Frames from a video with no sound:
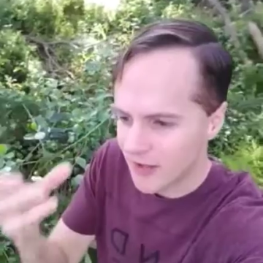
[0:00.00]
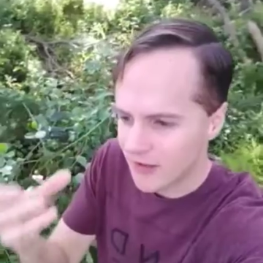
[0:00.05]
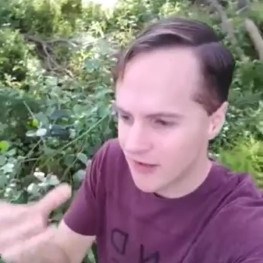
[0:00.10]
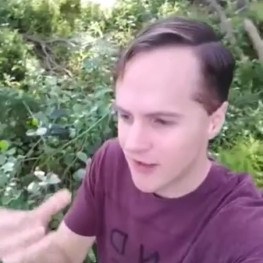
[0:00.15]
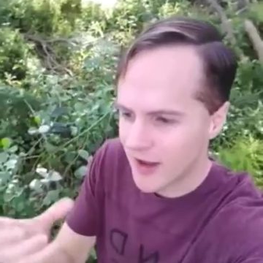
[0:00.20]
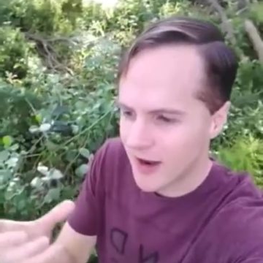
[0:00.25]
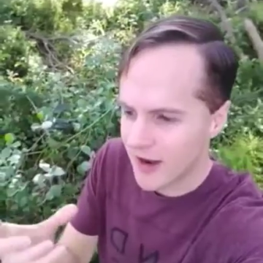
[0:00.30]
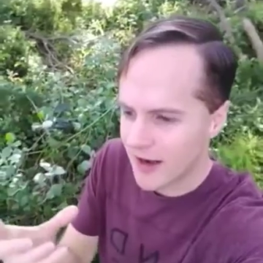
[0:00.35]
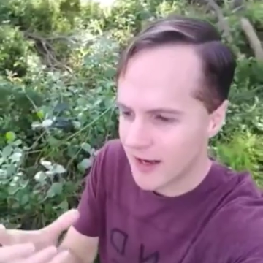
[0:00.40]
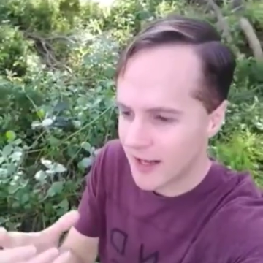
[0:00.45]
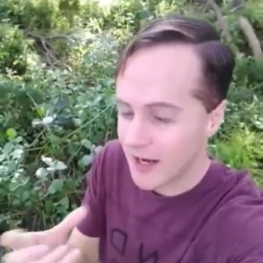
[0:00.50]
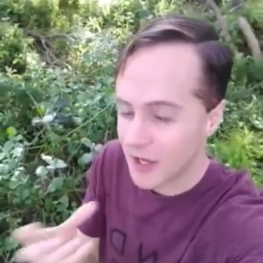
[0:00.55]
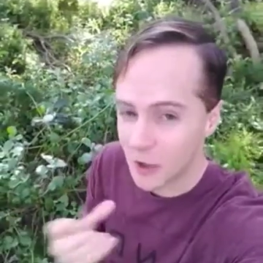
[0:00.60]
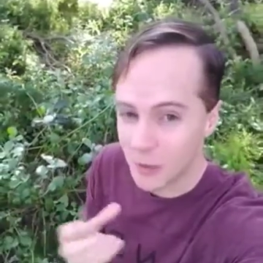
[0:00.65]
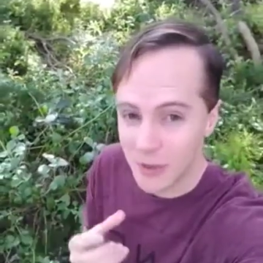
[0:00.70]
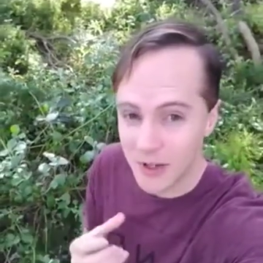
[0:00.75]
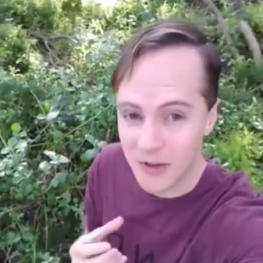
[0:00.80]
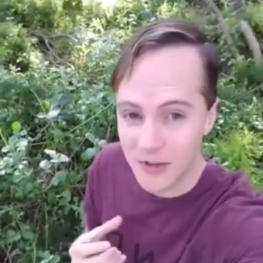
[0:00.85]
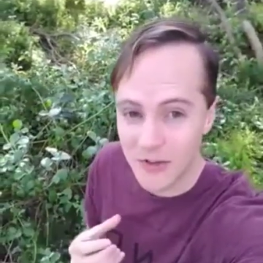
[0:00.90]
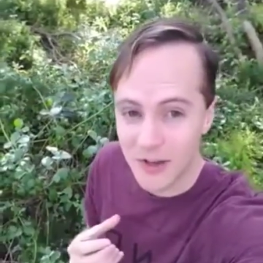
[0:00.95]
is there an
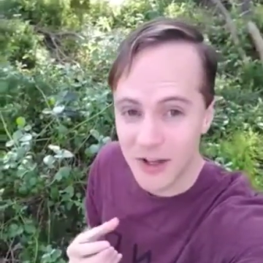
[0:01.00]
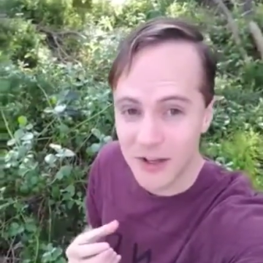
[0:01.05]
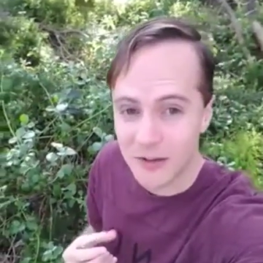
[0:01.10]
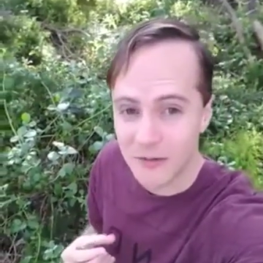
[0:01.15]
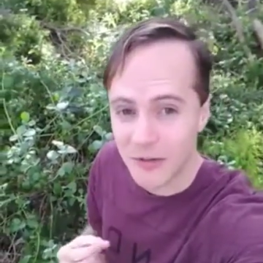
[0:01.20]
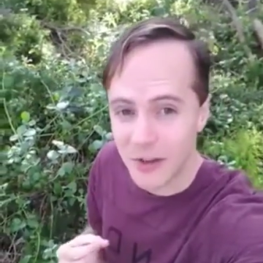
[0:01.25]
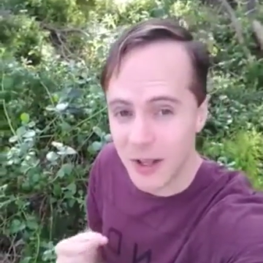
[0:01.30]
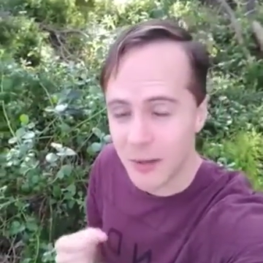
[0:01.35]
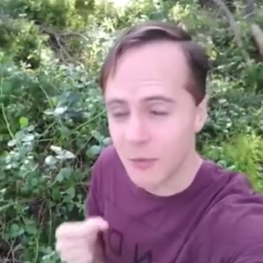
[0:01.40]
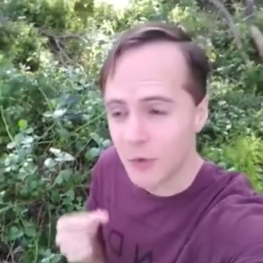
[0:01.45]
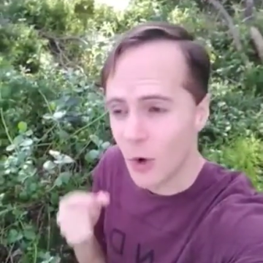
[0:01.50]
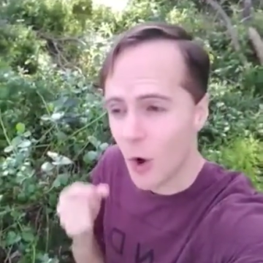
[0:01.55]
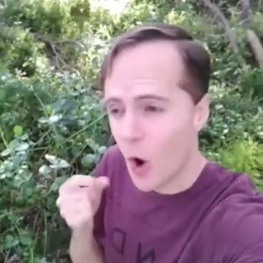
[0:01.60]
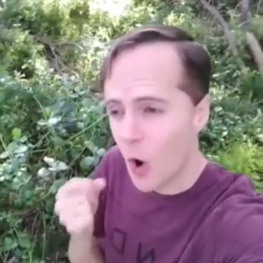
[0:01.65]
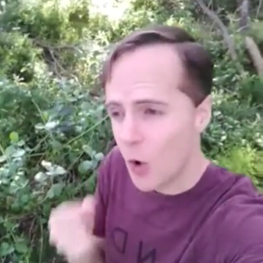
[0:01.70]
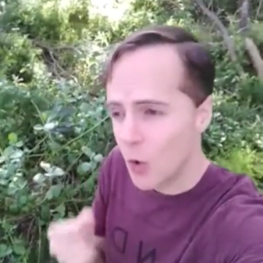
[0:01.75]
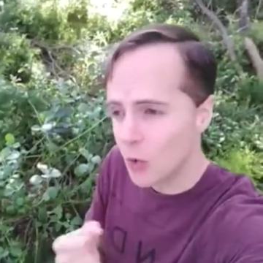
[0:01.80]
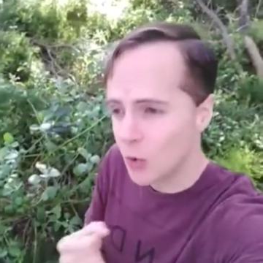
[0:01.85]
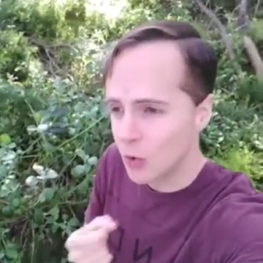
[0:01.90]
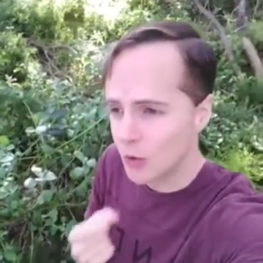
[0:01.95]
economic incentive for them to
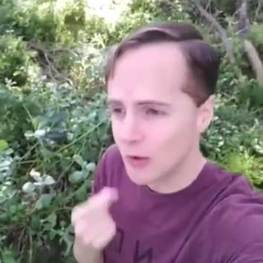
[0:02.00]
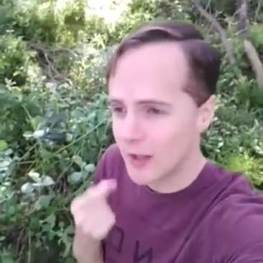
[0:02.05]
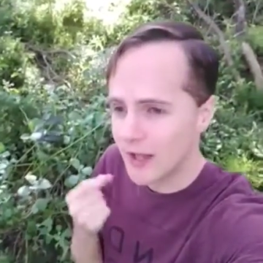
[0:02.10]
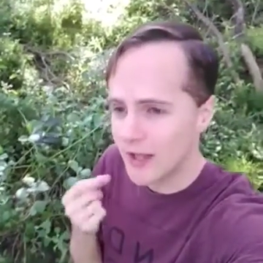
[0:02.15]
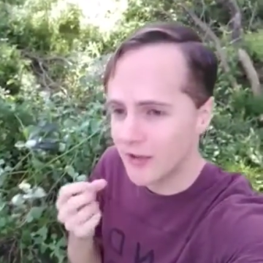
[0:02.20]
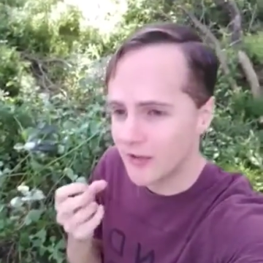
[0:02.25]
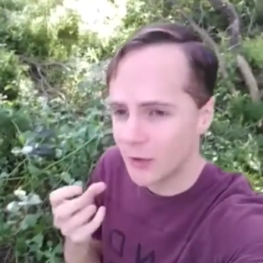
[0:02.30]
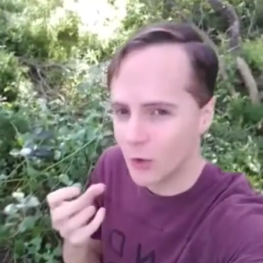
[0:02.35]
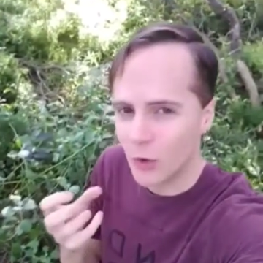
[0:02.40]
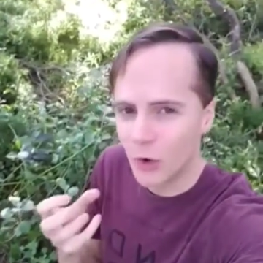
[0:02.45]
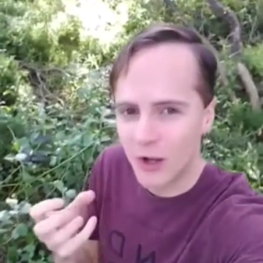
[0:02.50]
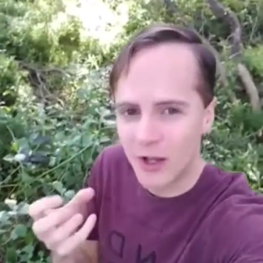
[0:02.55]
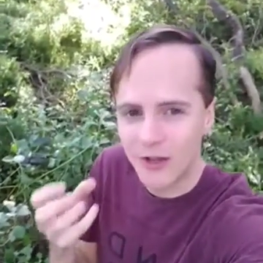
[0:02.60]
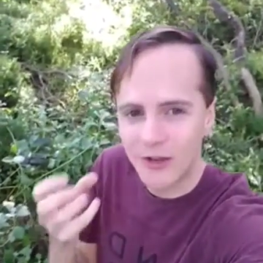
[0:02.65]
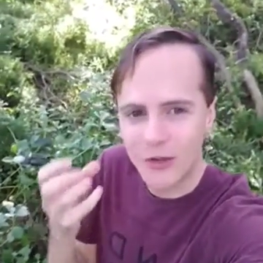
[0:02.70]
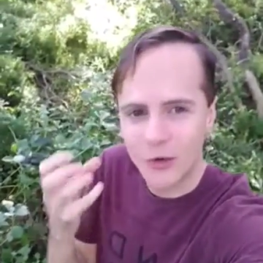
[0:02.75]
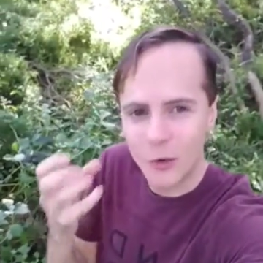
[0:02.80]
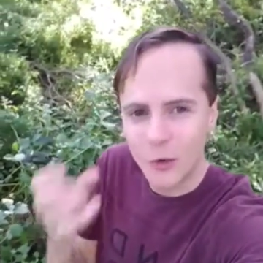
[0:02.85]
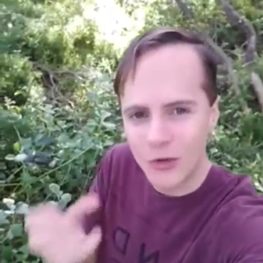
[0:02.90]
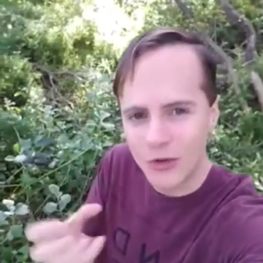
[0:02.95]
own or lease or
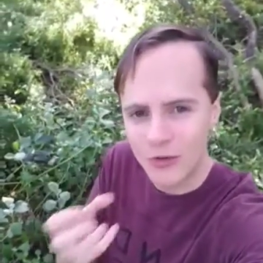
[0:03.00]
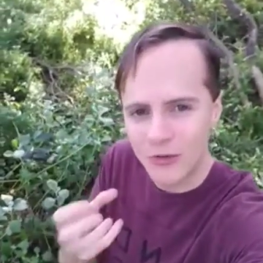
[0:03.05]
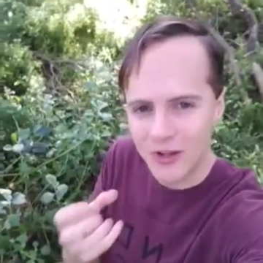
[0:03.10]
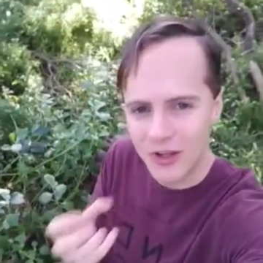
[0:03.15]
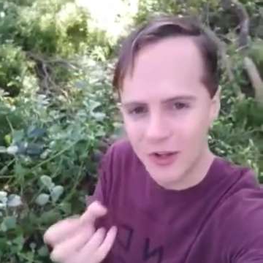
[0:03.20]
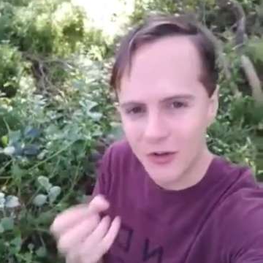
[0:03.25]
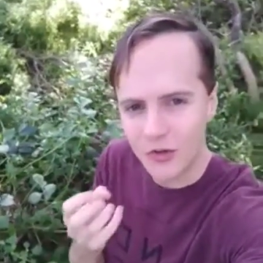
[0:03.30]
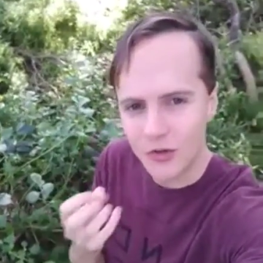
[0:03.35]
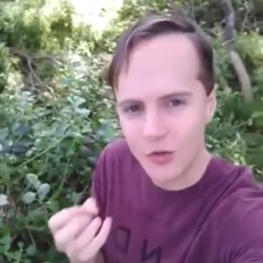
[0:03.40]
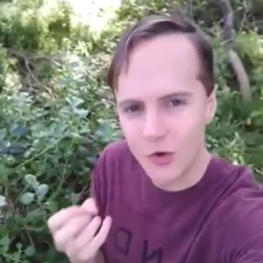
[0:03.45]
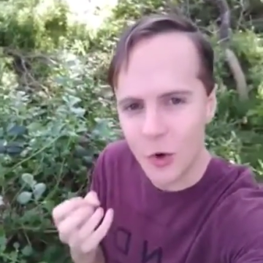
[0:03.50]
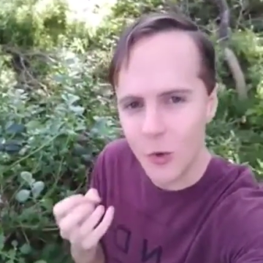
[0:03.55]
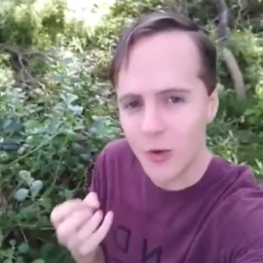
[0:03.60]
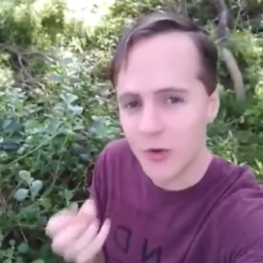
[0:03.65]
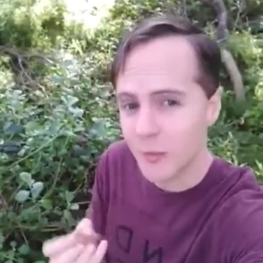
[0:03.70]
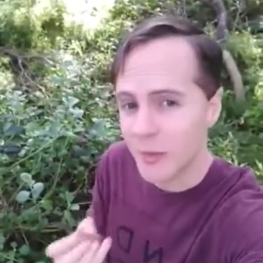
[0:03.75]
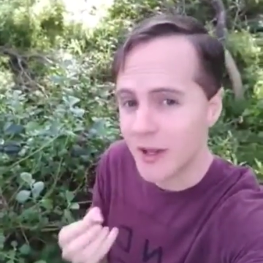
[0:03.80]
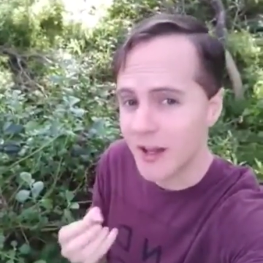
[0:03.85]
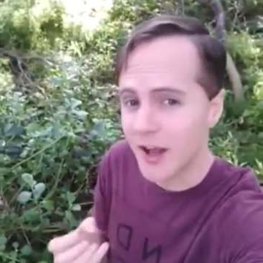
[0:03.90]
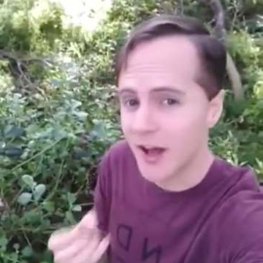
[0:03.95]
exclusively control
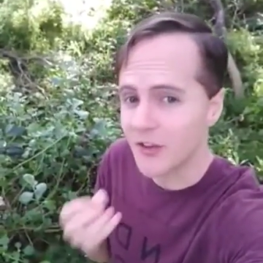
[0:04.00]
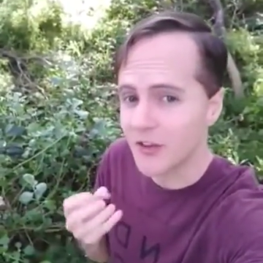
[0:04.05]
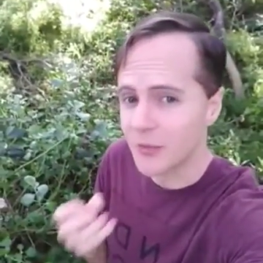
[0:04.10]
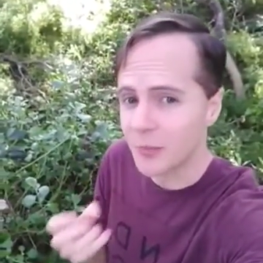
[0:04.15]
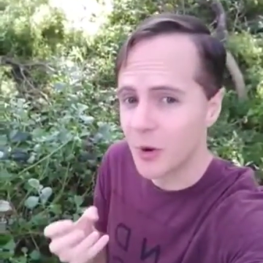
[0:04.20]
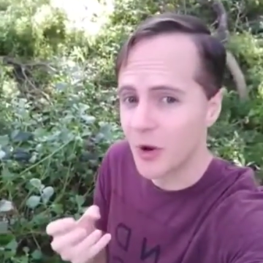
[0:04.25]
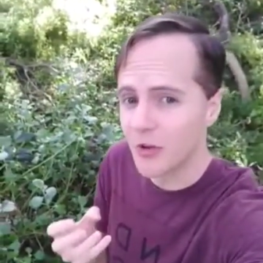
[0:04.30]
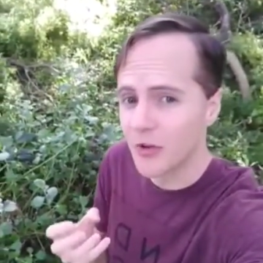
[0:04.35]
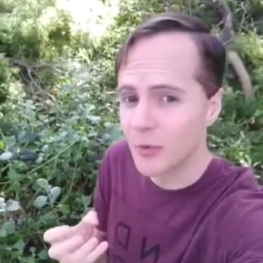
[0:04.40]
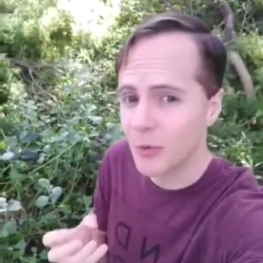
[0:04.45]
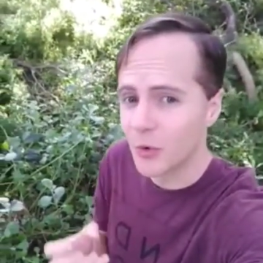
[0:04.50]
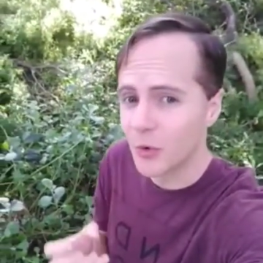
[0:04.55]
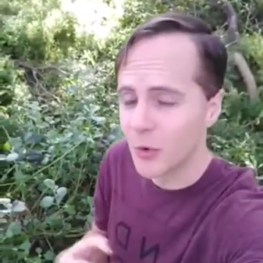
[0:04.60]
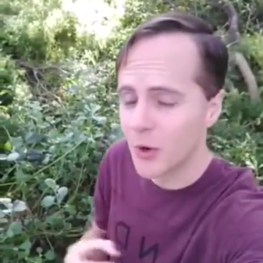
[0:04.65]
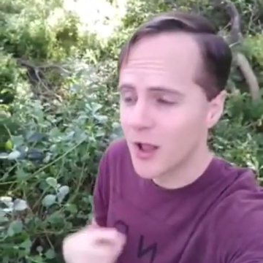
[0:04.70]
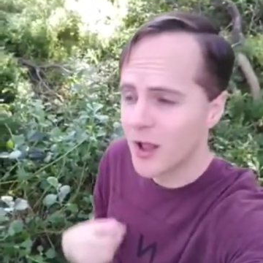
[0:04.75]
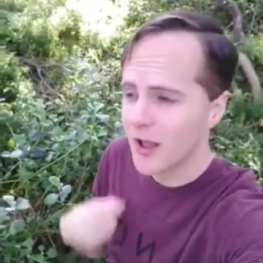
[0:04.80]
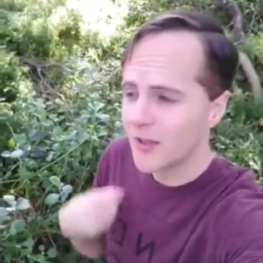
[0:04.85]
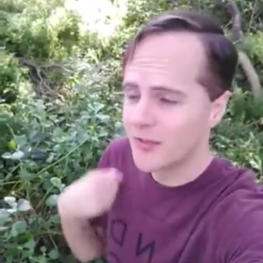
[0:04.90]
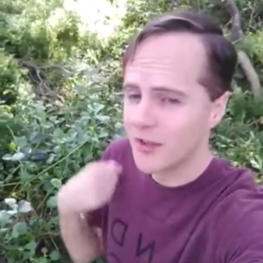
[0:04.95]
as many cars as possible,